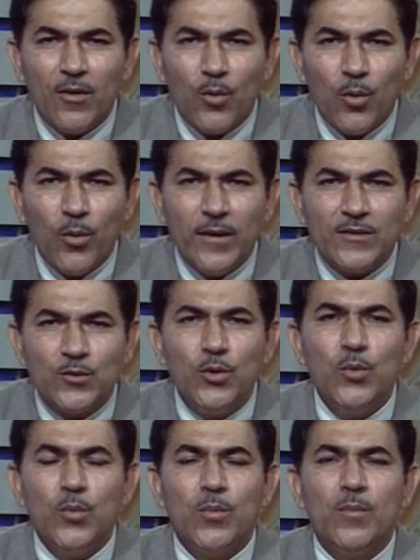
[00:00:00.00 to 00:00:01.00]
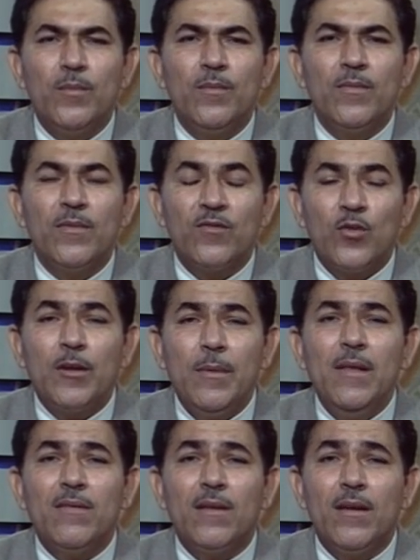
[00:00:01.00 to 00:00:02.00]
OS2. So it
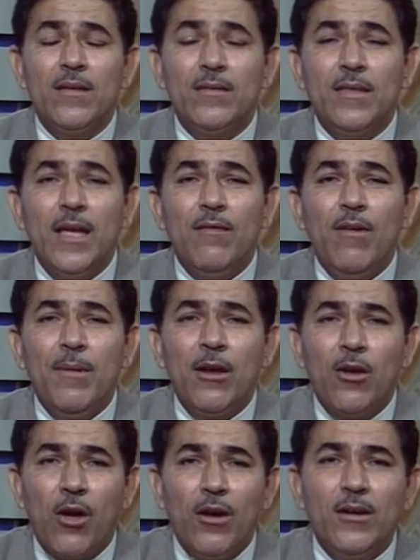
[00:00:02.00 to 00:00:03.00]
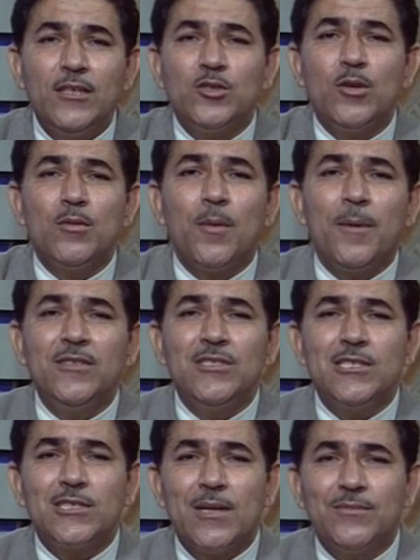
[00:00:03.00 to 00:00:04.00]
means there will be a long list of operating
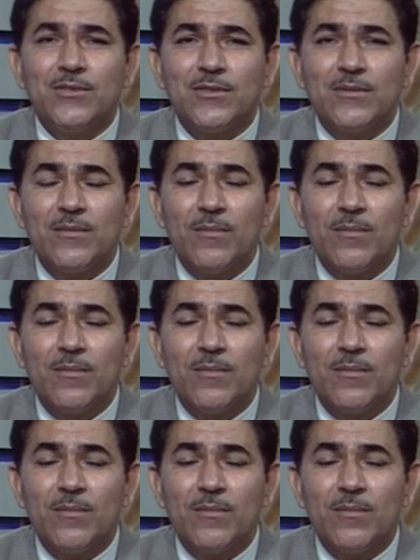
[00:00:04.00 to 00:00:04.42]
systems.